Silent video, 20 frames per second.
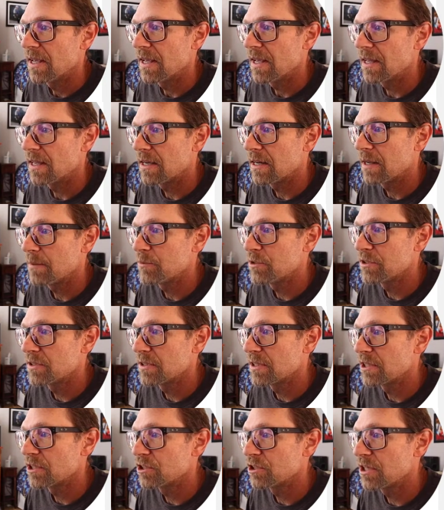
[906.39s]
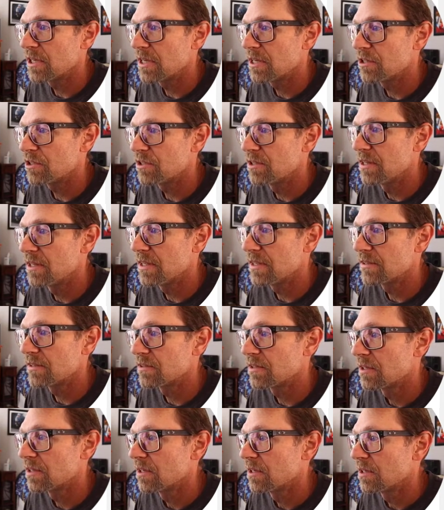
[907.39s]
And I'm just going to change
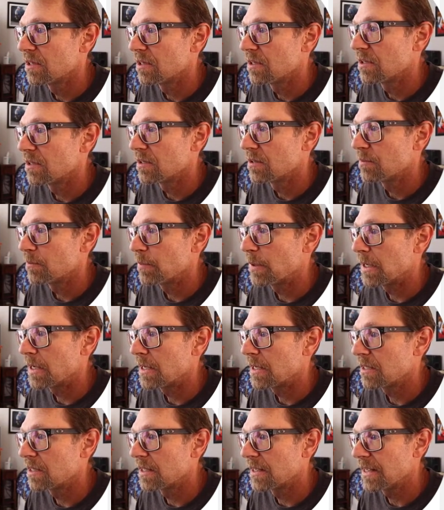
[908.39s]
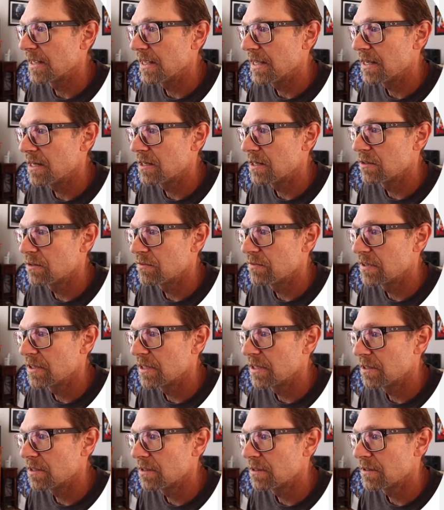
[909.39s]
this by clicking edit over
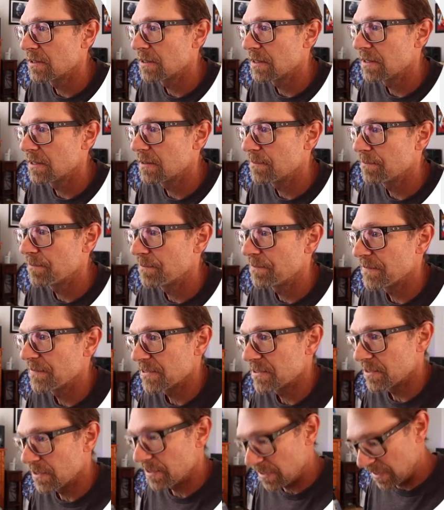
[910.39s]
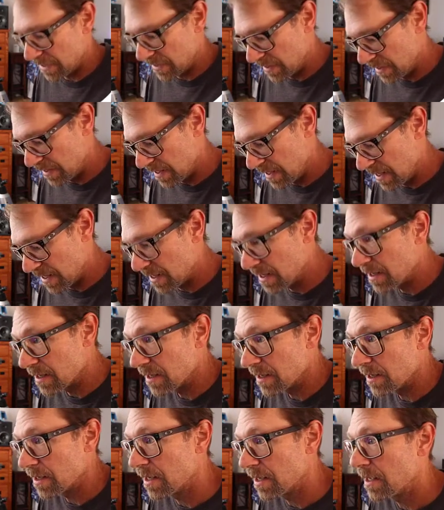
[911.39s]
here, selecting that
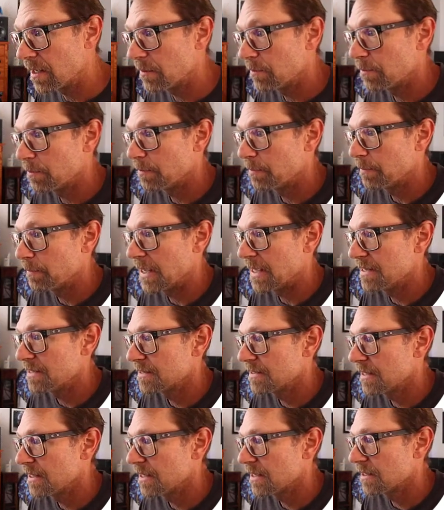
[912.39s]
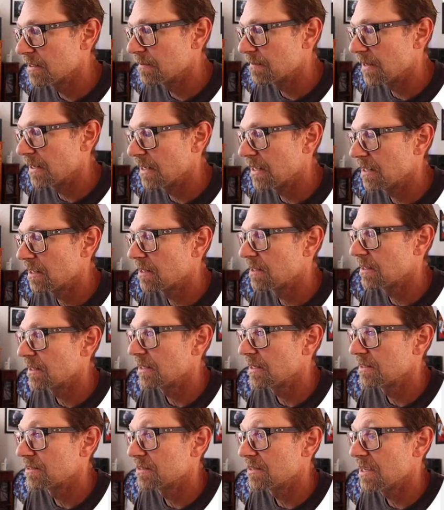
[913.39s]
and pasting it and
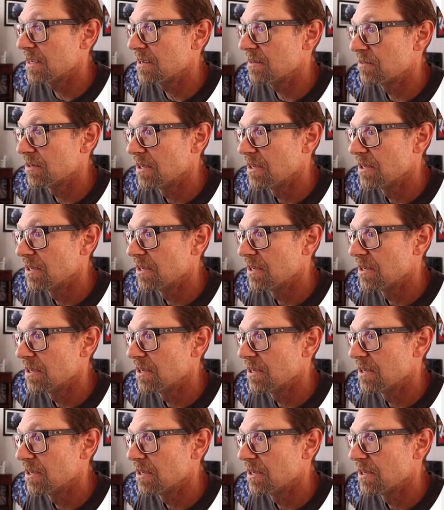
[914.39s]
clicking save.